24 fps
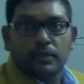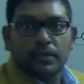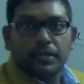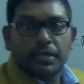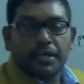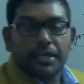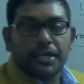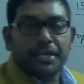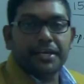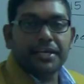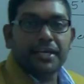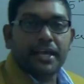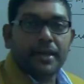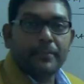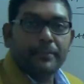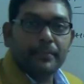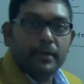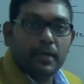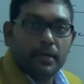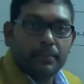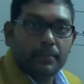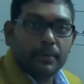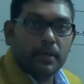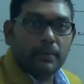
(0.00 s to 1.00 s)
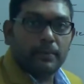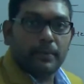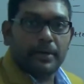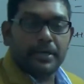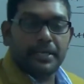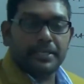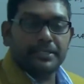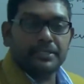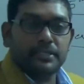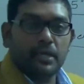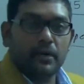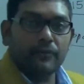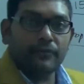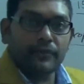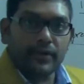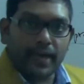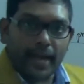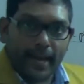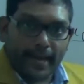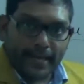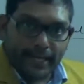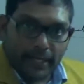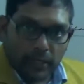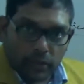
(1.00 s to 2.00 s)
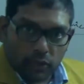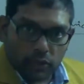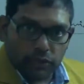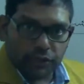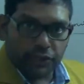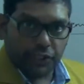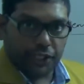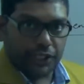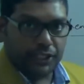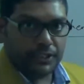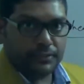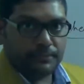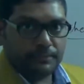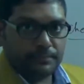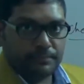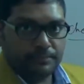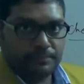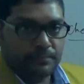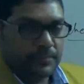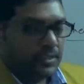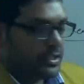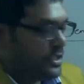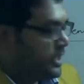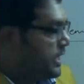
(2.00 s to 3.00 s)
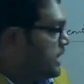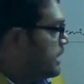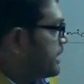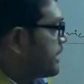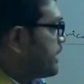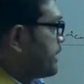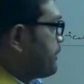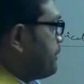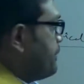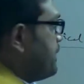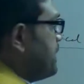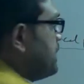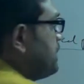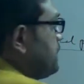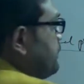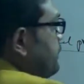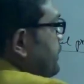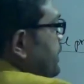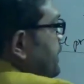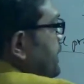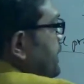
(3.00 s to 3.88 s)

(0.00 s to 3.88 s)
In chemical properties of nitrogen, between